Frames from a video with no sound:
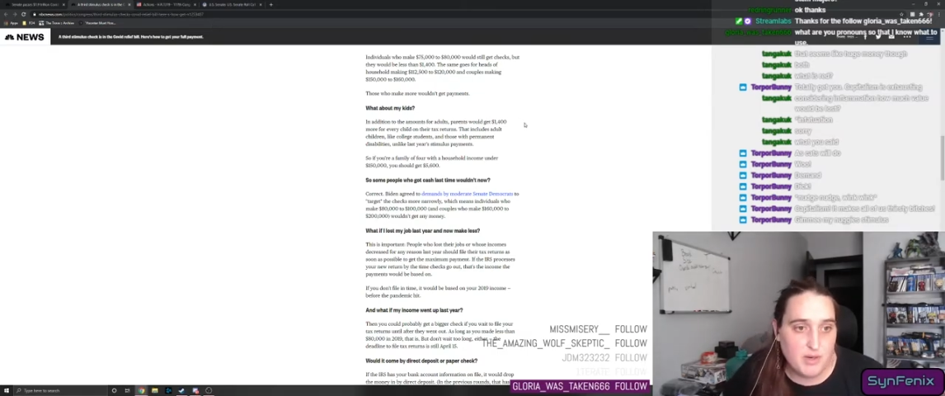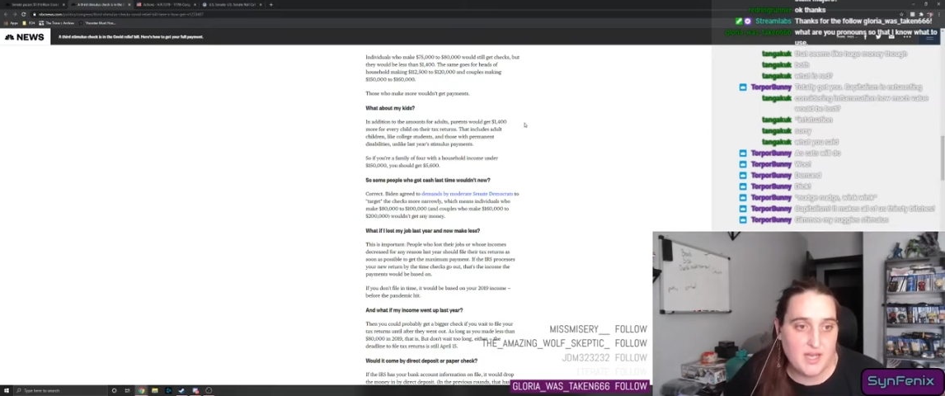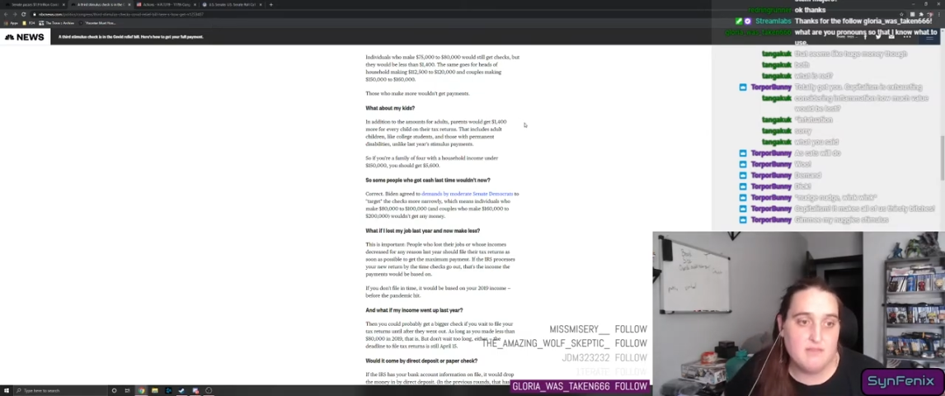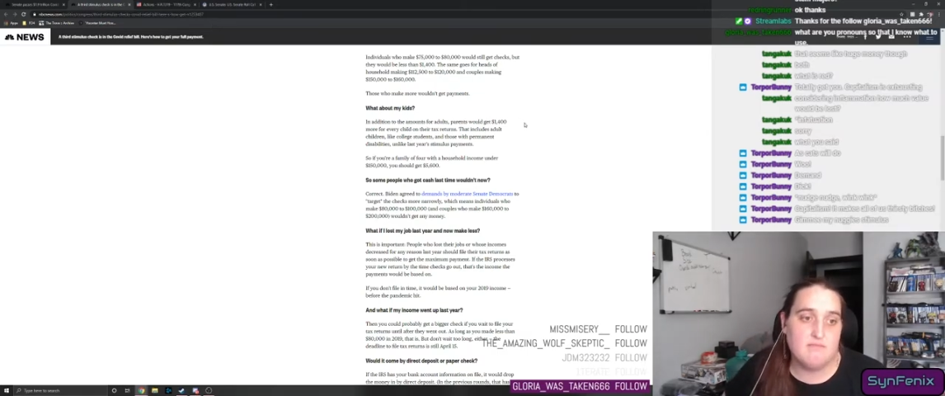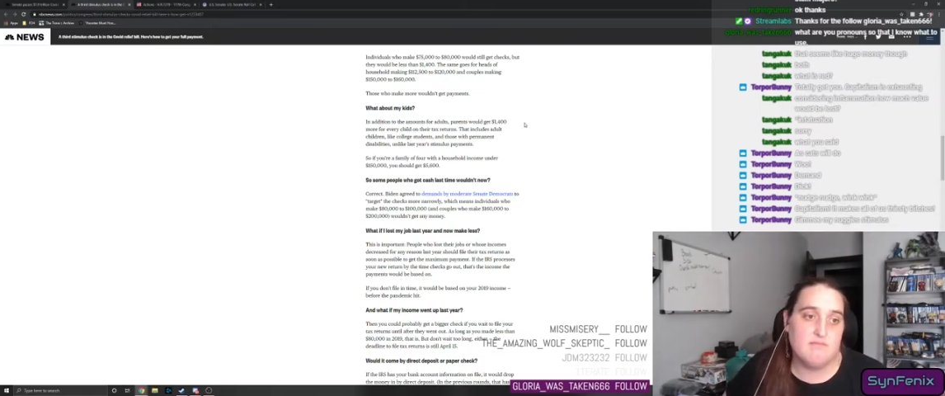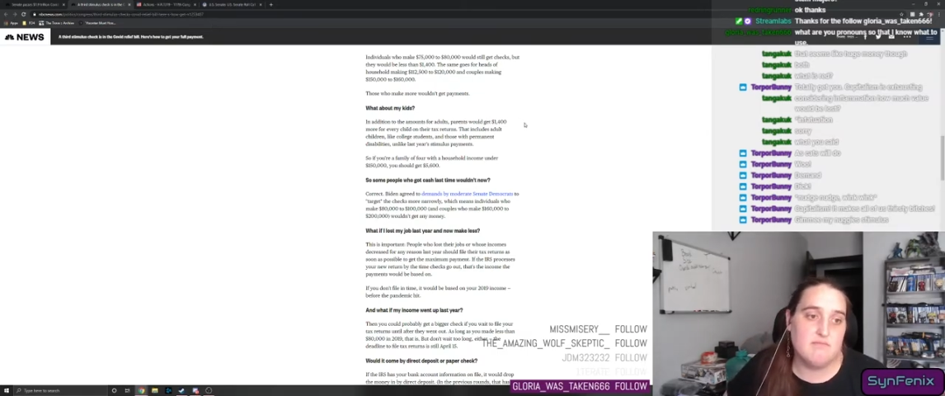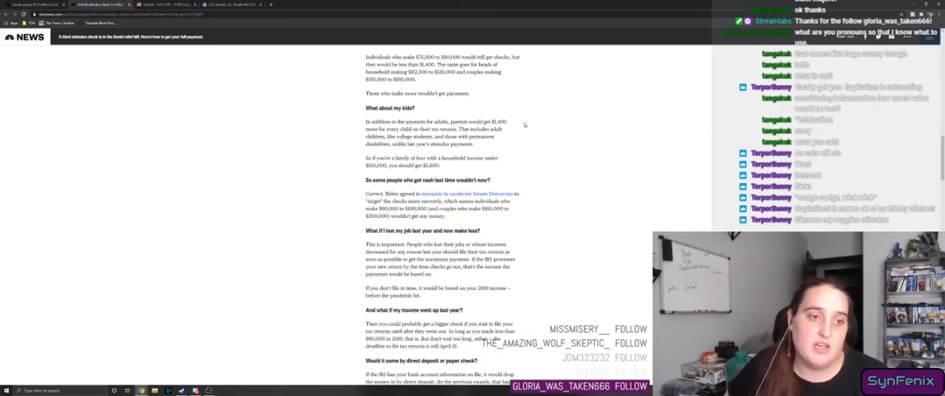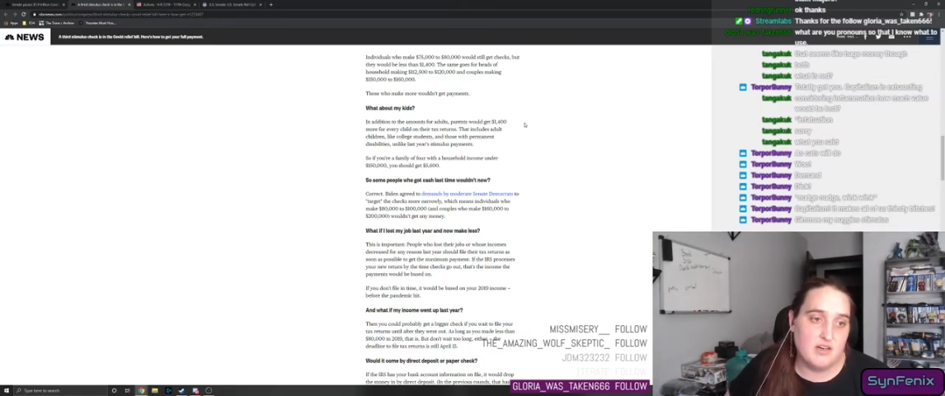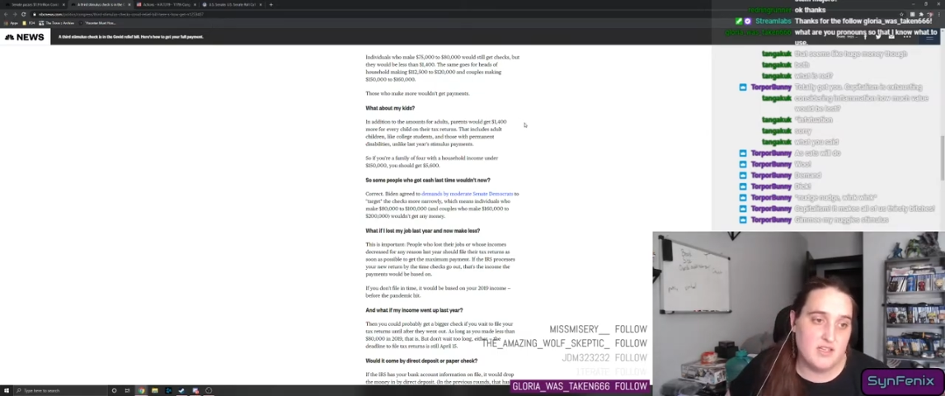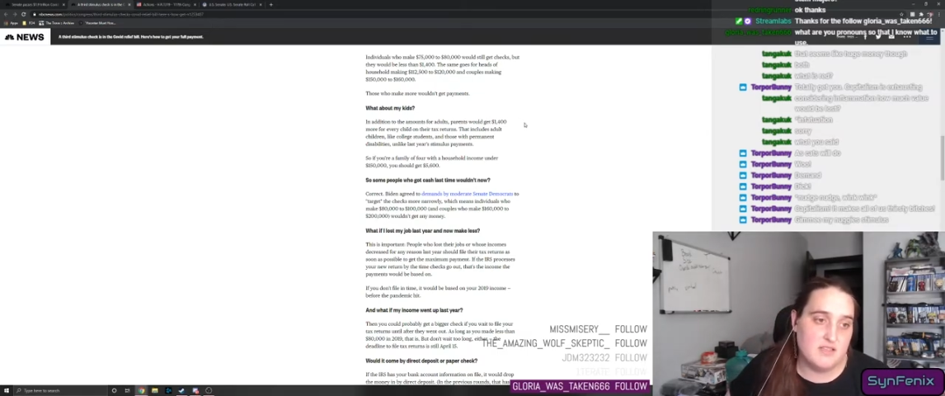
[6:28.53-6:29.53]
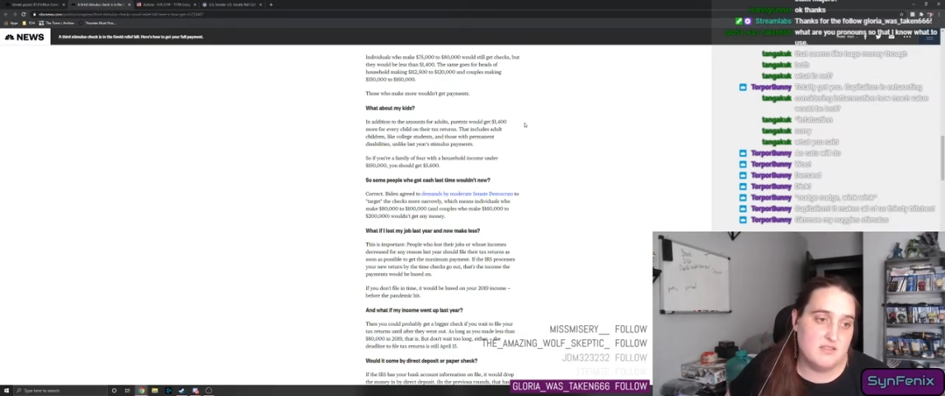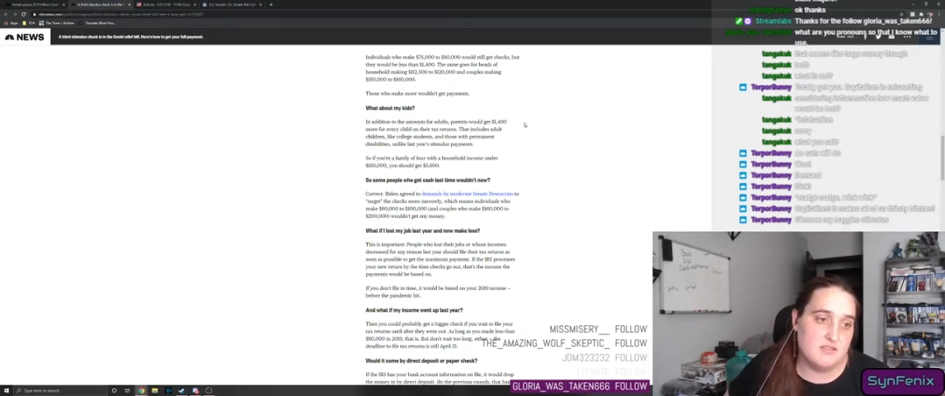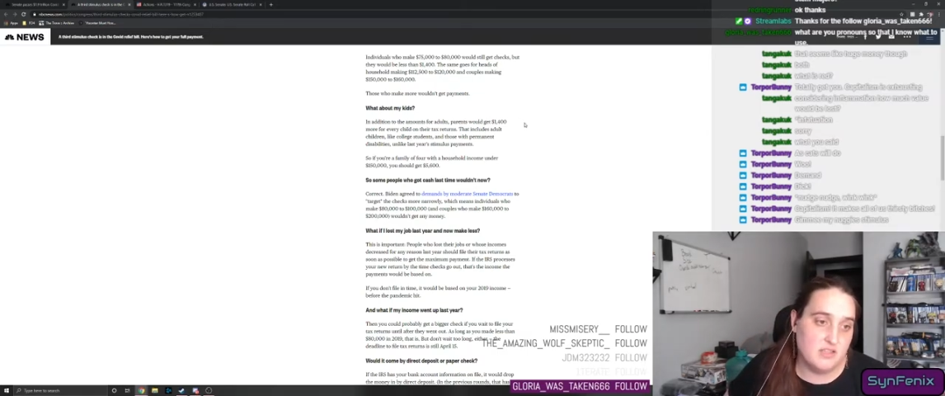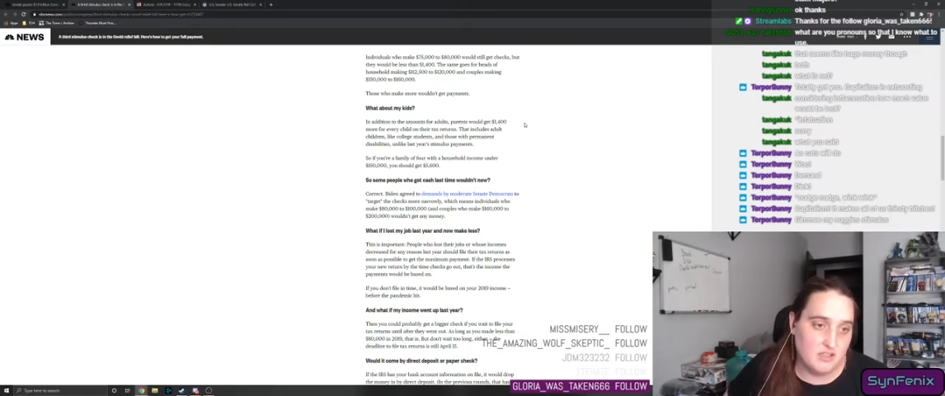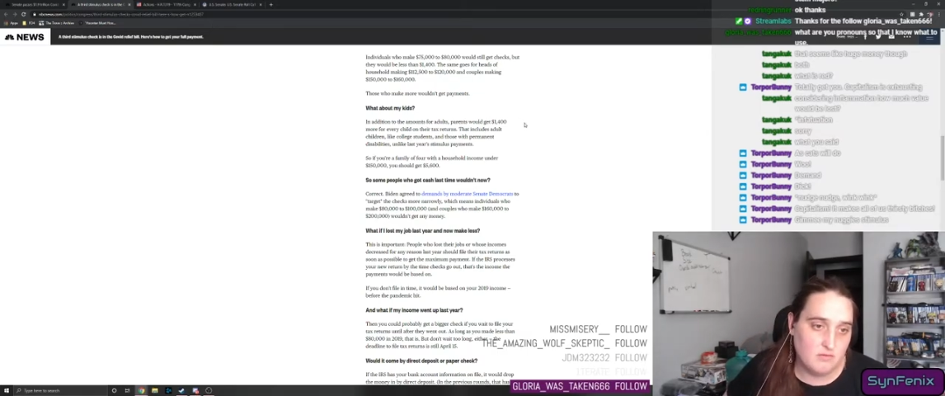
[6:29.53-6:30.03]
but there is,
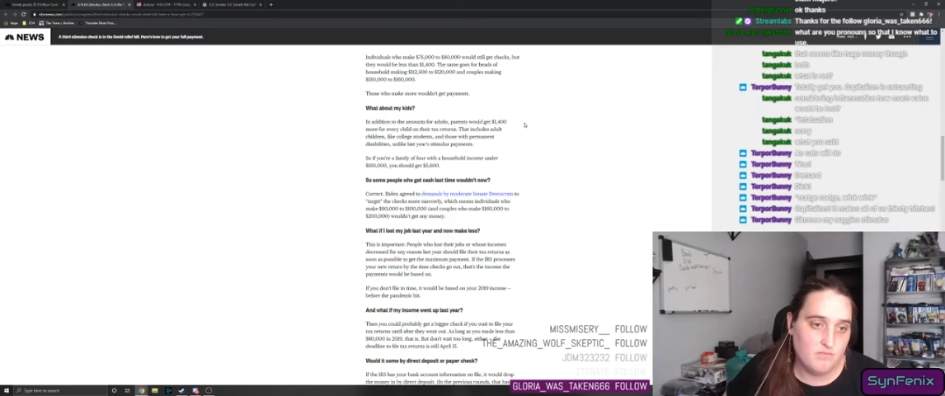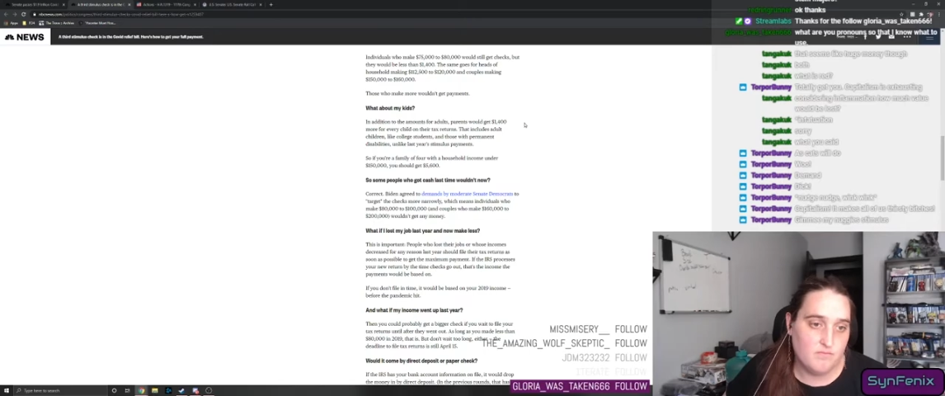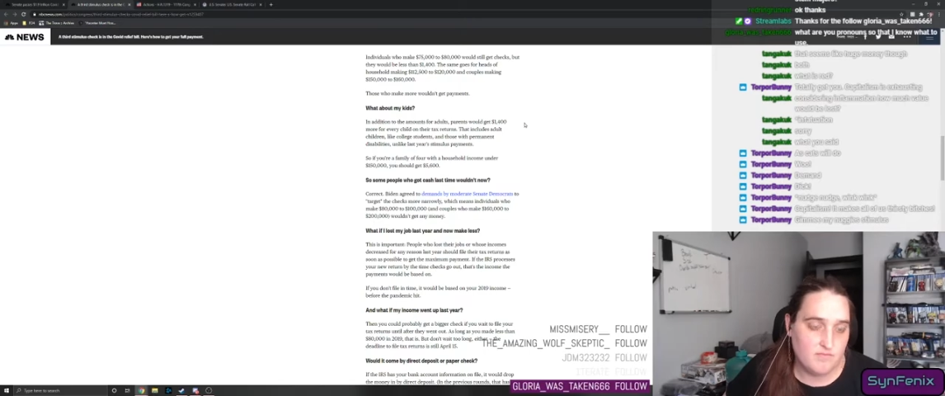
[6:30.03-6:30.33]
some